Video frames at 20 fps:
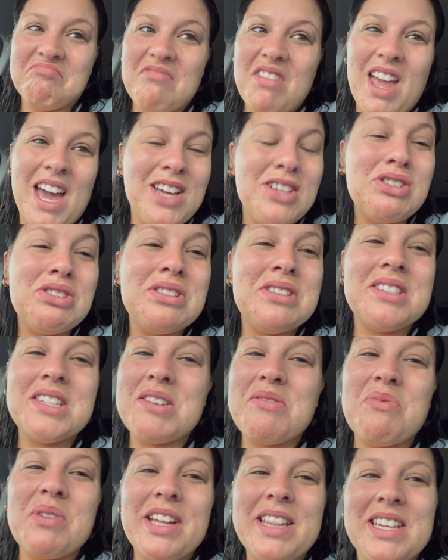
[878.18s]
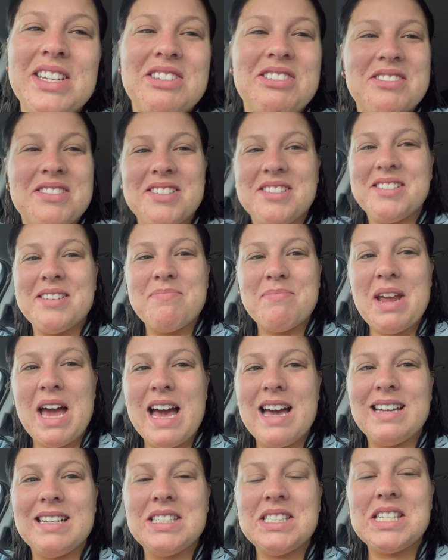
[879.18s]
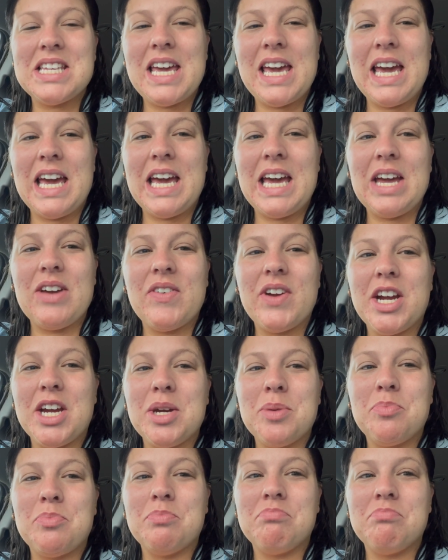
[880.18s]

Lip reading: I just really just am not a very